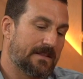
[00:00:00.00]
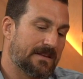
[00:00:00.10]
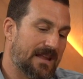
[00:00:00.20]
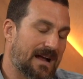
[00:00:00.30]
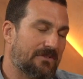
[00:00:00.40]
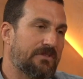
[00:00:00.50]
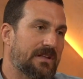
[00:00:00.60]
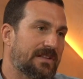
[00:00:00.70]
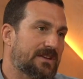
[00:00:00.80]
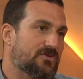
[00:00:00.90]
not
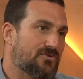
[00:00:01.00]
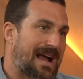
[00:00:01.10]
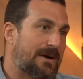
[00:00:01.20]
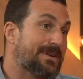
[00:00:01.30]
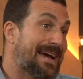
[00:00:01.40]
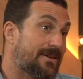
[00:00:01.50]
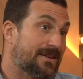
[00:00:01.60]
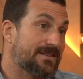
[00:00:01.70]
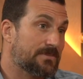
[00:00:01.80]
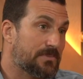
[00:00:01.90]
feeling ground
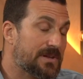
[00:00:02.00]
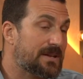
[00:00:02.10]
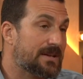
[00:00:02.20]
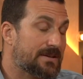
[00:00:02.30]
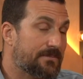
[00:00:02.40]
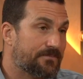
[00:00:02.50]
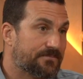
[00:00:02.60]
out and depleted.